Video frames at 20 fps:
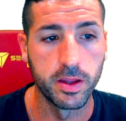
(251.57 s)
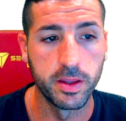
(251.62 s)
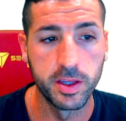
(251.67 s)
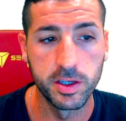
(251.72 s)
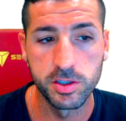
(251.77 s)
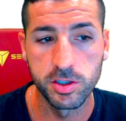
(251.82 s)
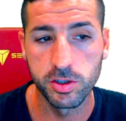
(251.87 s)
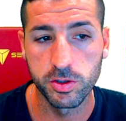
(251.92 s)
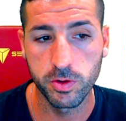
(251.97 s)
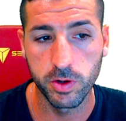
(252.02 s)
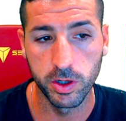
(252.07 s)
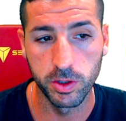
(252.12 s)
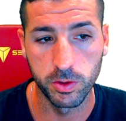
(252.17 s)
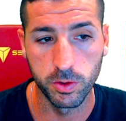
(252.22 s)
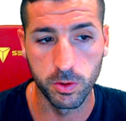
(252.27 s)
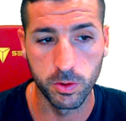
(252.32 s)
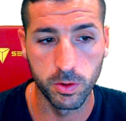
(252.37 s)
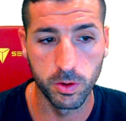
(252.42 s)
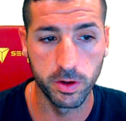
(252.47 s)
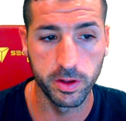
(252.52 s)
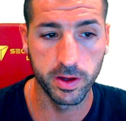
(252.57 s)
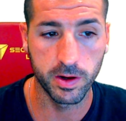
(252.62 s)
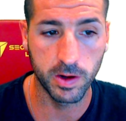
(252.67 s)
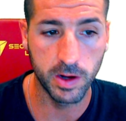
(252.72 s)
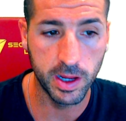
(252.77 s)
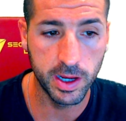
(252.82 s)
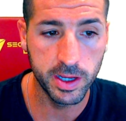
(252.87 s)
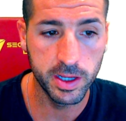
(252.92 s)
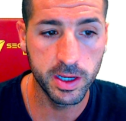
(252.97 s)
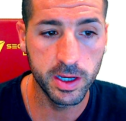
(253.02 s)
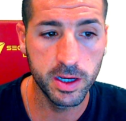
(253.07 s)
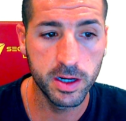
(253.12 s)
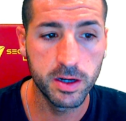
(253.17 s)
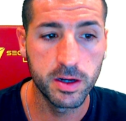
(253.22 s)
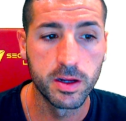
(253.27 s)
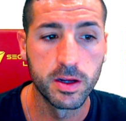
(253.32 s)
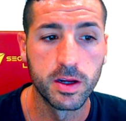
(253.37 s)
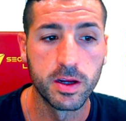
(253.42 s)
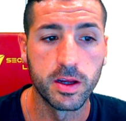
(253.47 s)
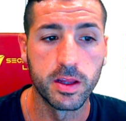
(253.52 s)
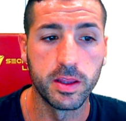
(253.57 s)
This is going to call the client.